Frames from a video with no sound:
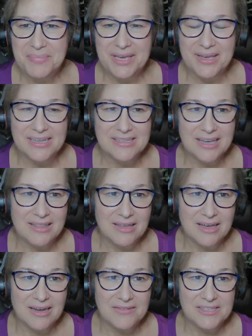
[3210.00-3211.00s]
because I
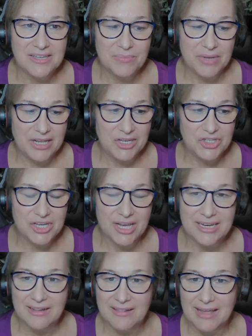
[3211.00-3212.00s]
thought if somebody
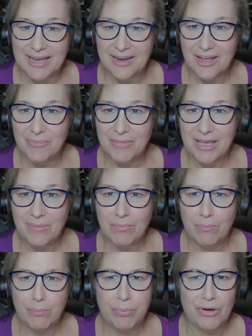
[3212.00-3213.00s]
shined a light on me,
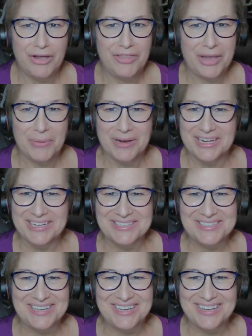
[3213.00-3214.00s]
boy, they were going to
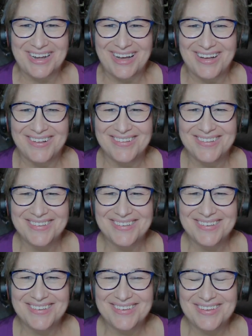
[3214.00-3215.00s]
see it all.
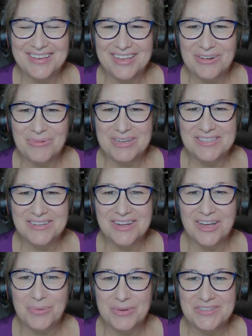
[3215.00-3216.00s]
And it wasn't
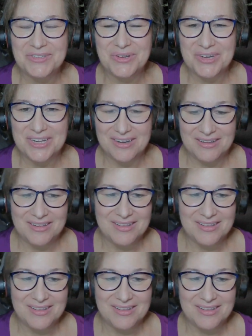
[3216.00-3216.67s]
always good.